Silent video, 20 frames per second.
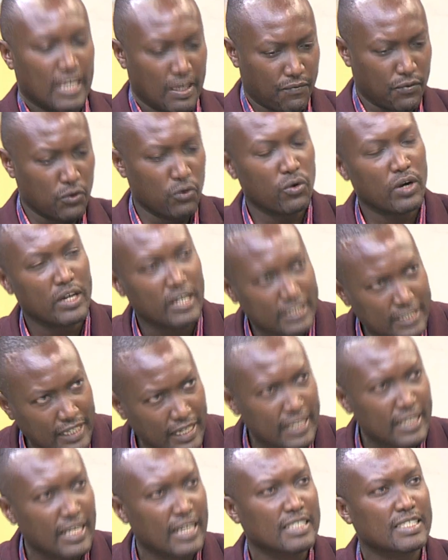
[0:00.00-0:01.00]
If you
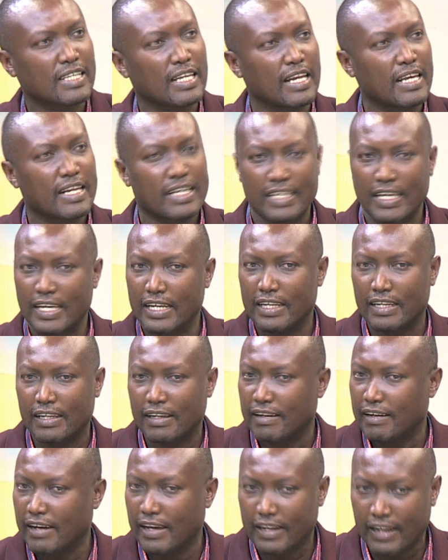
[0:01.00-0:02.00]
take that salary and
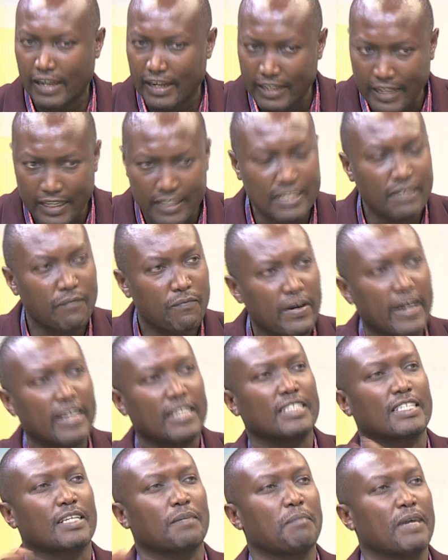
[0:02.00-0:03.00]
then
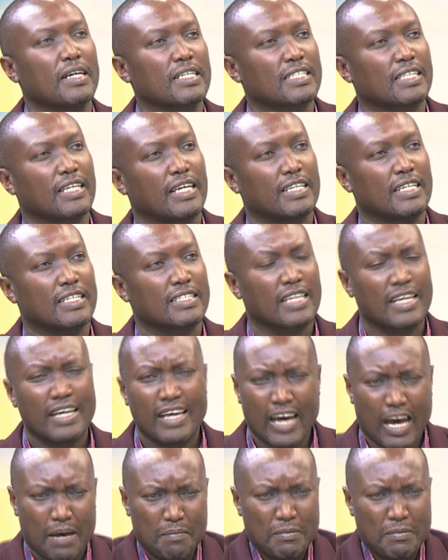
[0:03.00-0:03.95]
divide it amongst Kenyans, I